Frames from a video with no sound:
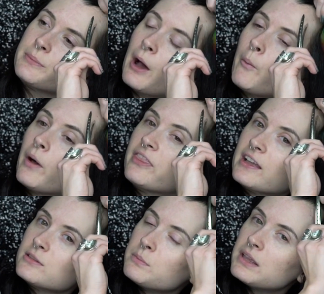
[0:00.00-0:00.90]
about what
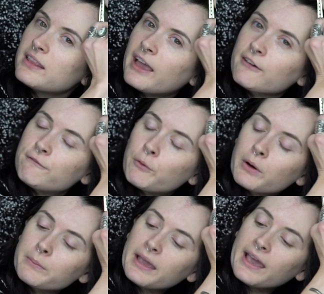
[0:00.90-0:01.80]
that's been like
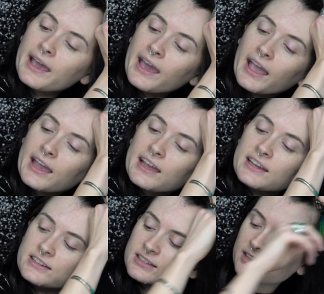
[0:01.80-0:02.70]
for me
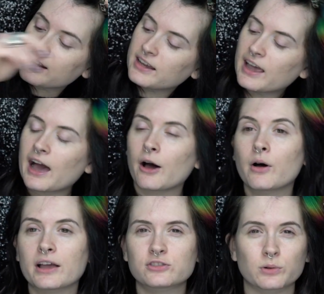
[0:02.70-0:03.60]
and how
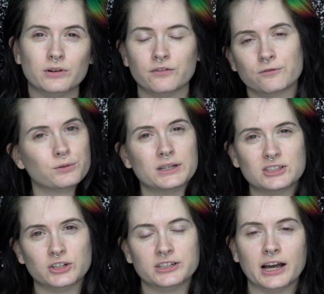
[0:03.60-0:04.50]
I sort of
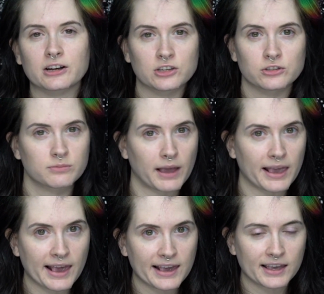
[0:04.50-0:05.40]
relearned how to use my
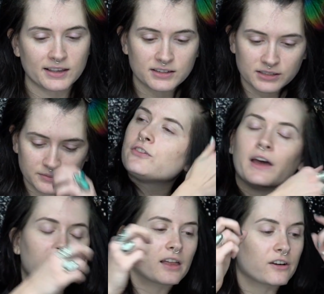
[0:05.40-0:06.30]
hand. You've
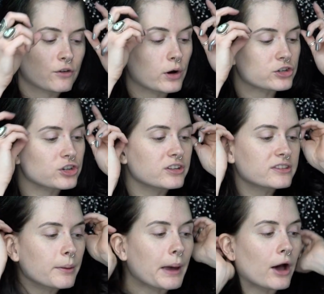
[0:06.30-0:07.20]
had a lot of questions
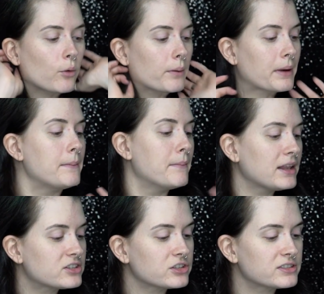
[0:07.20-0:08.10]
about what my
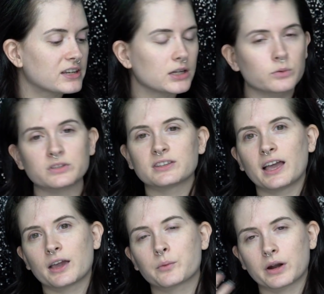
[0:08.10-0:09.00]
mental state was
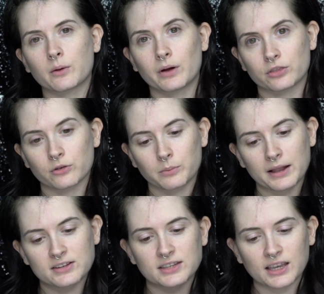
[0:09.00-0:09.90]
like, what I went through
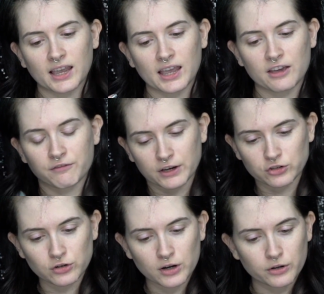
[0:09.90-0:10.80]
mentally, if I
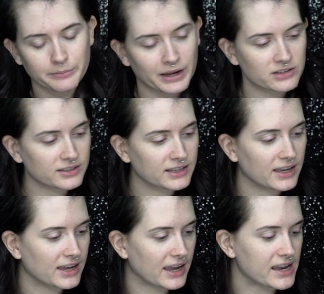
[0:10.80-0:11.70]
struggled
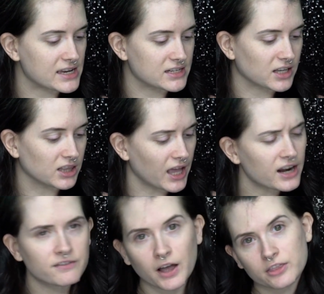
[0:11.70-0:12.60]
mentally, and a
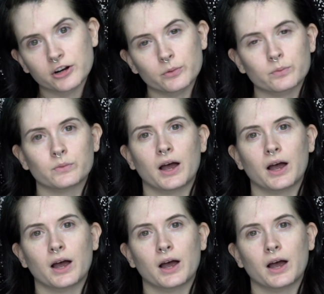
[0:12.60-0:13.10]
lot of other